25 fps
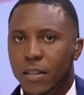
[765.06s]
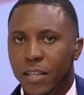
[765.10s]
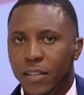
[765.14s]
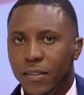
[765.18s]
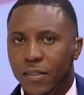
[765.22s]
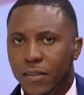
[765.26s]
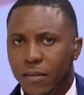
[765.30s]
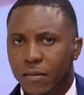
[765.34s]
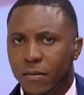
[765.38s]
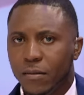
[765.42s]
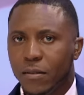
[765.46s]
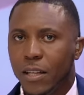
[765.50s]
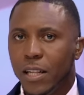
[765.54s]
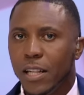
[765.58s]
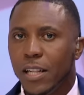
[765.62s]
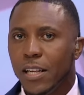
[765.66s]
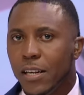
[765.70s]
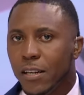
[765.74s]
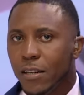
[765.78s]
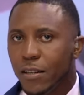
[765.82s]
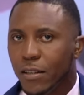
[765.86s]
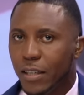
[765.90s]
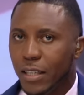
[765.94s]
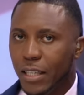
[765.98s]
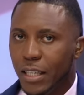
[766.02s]
this
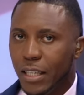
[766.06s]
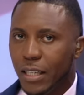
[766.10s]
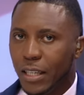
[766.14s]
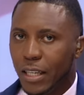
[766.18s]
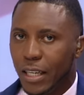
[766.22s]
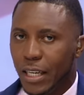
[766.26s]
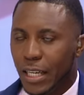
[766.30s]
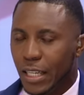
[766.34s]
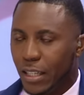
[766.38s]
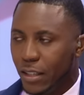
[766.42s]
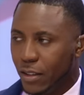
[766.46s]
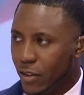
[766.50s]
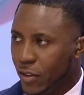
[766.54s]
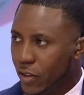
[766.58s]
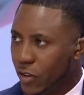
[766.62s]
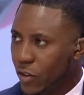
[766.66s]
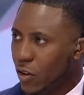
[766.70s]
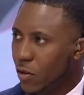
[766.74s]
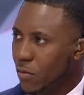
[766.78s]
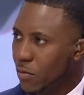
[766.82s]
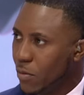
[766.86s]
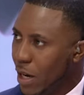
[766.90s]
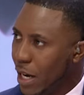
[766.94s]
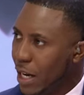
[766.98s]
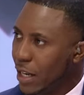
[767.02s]
clearly in
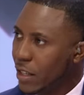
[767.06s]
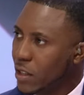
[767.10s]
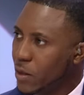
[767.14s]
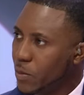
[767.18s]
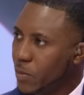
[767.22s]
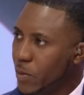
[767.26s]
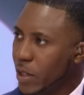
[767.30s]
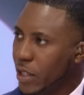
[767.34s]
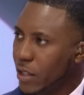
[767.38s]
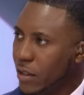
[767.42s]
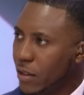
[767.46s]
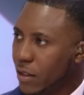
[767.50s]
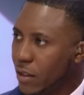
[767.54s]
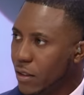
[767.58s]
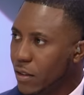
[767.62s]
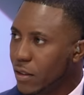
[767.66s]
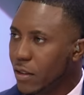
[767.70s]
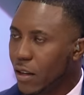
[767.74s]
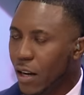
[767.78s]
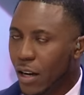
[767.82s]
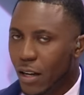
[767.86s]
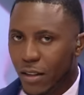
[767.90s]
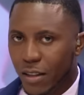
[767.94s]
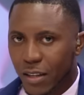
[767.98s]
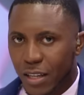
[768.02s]
some aspects is
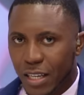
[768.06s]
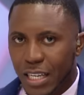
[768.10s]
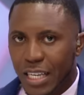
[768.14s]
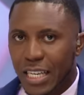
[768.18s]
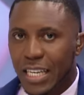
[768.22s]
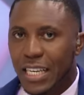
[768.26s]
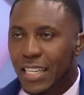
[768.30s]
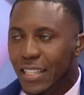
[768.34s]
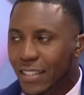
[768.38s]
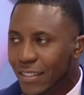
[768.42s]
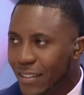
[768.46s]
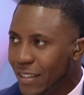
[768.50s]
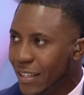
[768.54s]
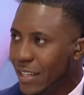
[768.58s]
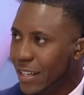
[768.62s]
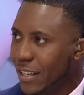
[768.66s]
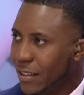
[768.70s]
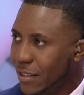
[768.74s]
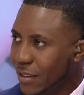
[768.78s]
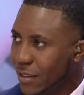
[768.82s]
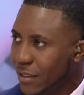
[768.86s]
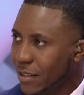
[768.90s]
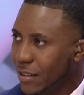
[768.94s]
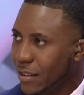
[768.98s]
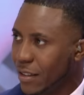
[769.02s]
not the
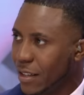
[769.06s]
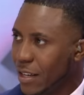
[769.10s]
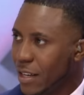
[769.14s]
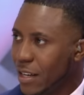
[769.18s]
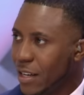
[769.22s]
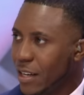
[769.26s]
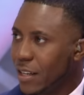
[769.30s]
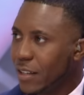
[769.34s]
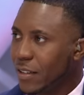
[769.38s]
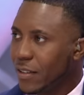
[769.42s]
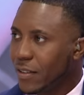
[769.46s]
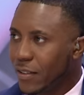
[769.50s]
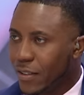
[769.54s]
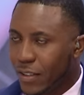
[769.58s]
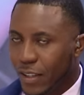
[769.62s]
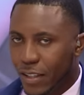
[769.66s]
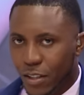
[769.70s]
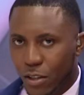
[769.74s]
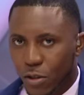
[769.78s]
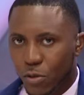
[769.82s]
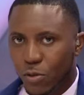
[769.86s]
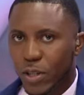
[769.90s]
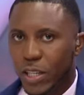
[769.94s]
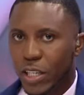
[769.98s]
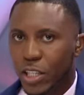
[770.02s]
easiest
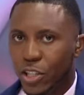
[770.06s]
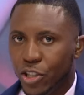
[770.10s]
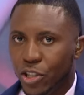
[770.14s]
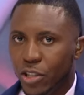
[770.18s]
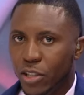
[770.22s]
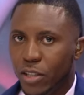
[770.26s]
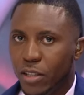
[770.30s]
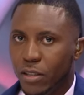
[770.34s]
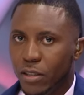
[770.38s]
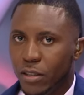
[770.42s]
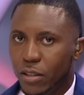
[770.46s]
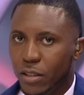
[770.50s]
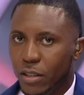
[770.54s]
situation.